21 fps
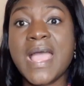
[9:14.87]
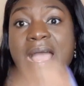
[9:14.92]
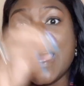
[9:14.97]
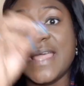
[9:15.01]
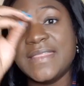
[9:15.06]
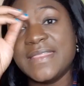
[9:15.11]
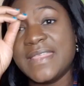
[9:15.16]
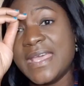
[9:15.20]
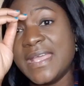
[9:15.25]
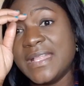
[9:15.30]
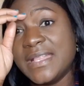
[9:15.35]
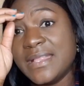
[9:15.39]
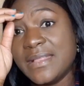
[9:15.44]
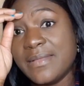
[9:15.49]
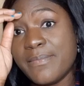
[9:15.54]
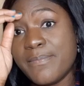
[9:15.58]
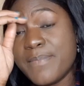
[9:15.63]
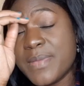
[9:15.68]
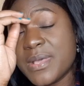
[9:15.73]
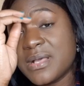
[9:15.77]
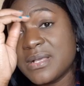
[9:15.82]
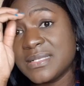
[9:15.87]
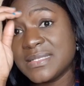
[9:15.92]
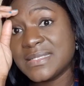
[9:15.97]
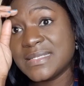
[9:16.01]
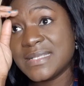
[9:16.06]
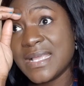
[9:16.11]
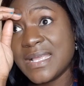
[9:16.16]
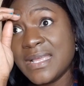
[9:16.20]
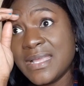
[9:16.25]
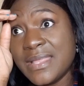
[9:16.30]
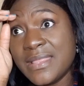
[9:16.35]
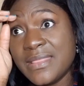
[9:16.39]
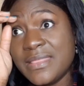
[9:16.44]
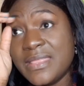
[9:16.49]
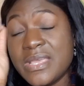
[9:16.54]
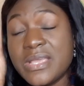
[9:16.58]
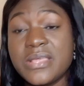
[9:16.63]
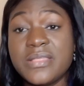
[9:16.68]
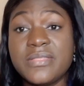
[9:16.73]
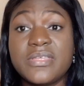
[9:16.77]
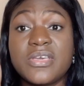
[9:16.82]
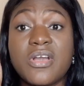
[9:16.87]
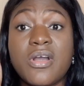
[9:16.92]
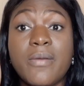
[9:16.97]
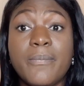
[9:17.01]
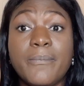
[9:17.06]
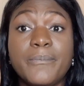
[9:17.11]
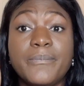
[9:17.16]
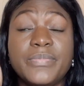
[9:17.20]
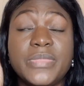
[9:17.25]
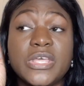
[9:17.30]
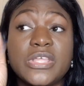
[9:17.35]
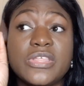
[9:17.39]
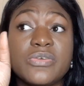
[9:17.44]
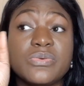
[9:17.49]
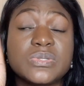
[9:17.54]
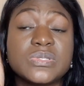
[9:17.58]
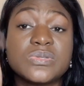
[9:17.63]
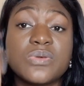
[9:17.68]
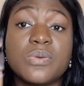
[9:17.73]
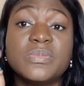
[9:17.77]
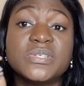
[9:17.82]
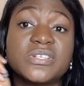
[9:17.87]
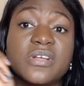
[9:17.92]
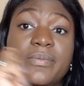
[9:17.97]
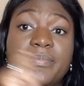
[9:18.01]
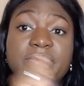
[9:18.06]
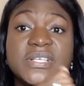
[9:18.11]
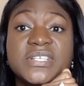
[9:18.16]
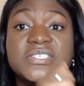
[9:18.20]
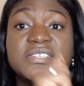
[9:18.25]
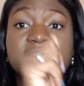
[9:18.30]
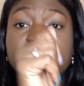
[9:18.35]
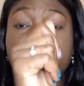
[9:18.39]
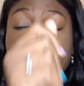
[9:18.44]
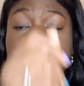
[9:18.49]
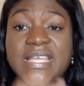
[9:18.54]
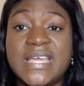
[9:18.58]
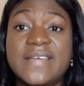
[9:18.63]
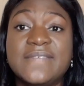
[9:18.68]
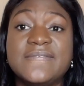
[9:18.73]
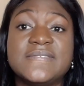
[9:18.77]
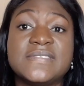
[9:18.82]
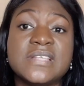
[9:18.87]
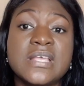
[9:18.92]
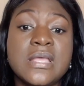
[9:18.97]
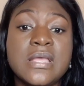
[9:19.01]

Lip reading: And then because there was so much competition for devs,